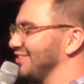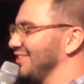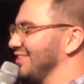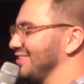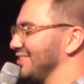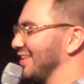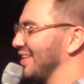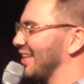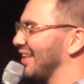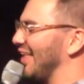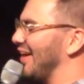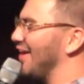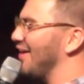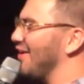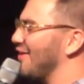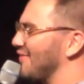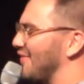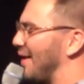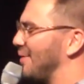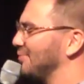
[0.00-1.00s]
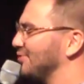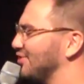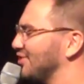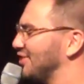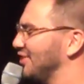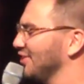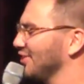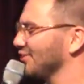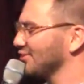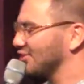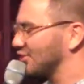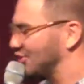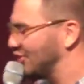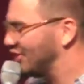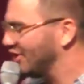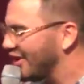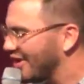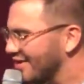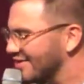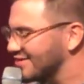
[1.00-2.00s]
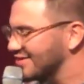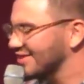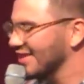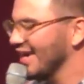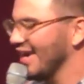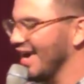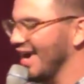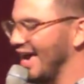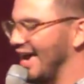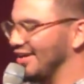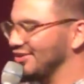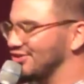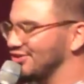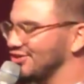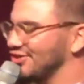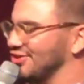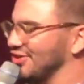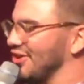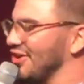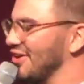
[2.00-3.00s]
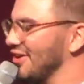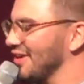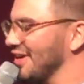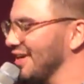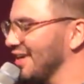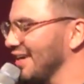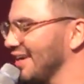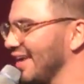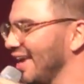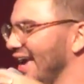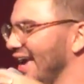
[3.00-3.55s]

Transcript: as in love. I'm still just as certain.